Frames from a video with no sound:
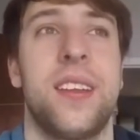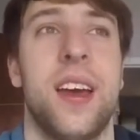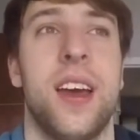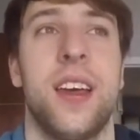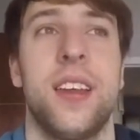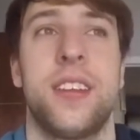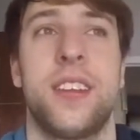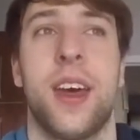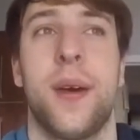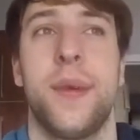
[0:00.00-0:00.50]

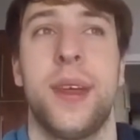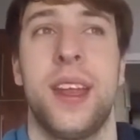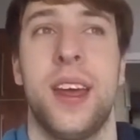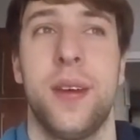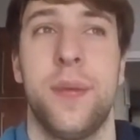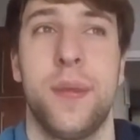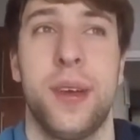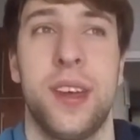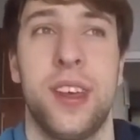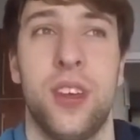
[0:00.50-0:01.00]
summon
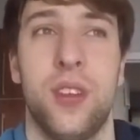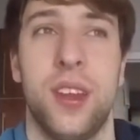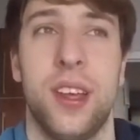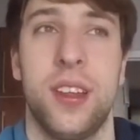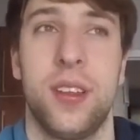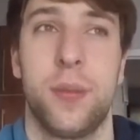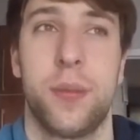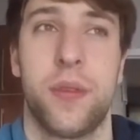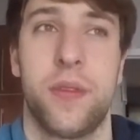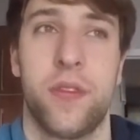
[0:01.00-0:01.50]
him, you need
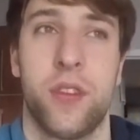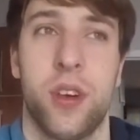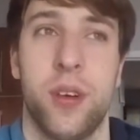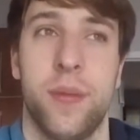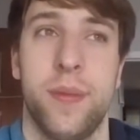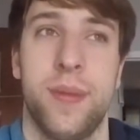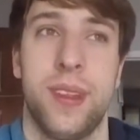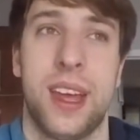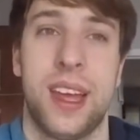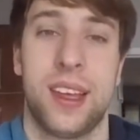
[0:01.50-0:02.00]
to
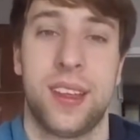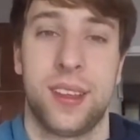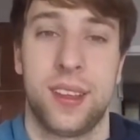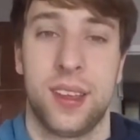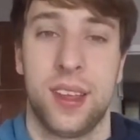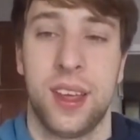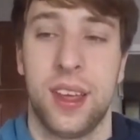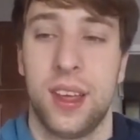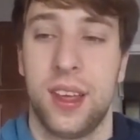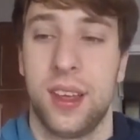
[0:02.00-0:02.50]
perform like
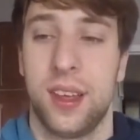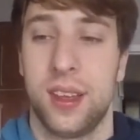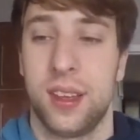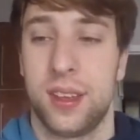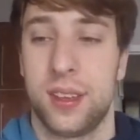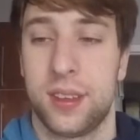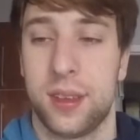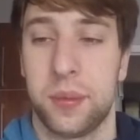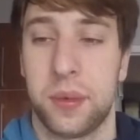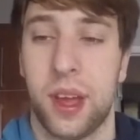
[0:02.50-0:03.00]

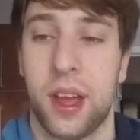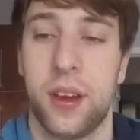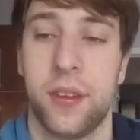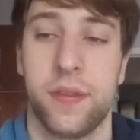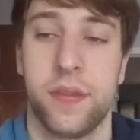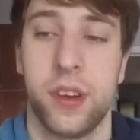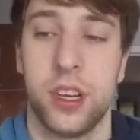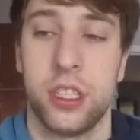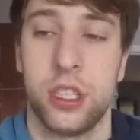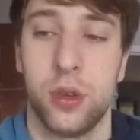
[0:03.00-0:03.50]
some kind
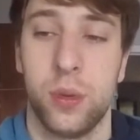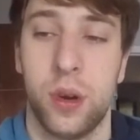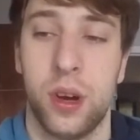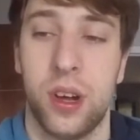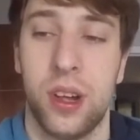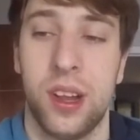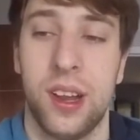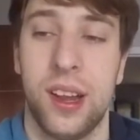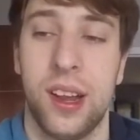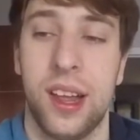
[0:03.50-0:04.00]
of
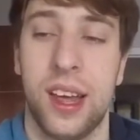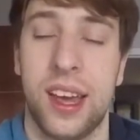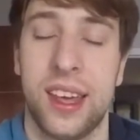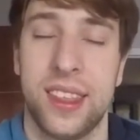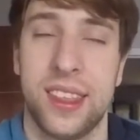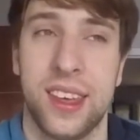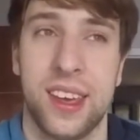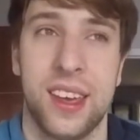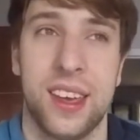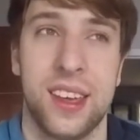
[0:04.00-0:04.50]
ritual, I
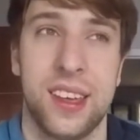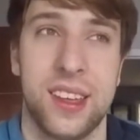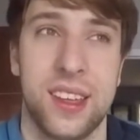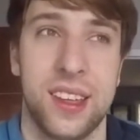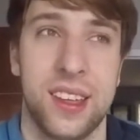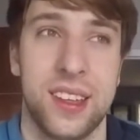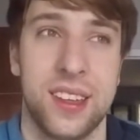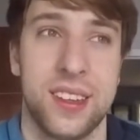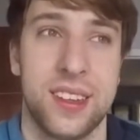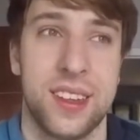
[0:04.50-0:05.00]
think,
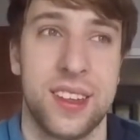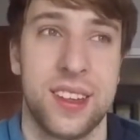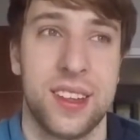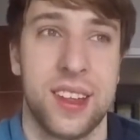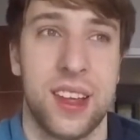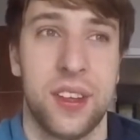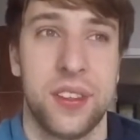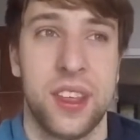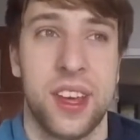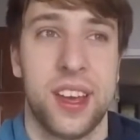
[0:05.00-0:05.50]
is
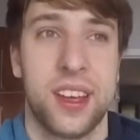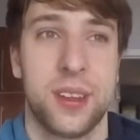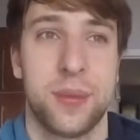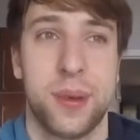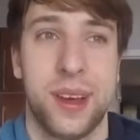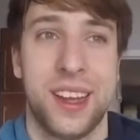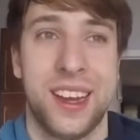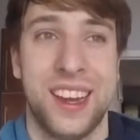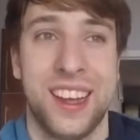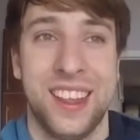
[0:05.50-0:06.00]
how they
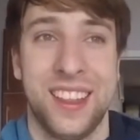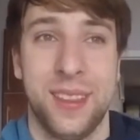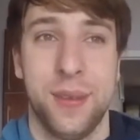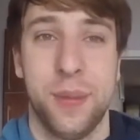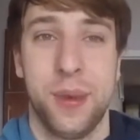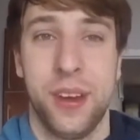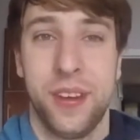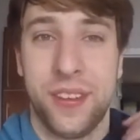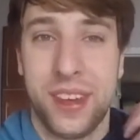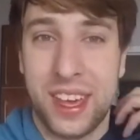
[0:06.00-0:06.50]
explain it in the
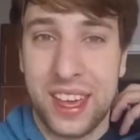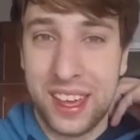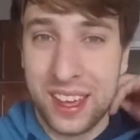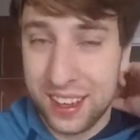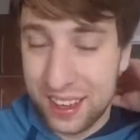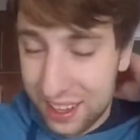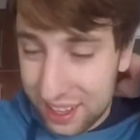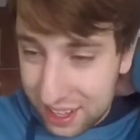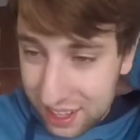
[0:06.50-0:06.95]
movie.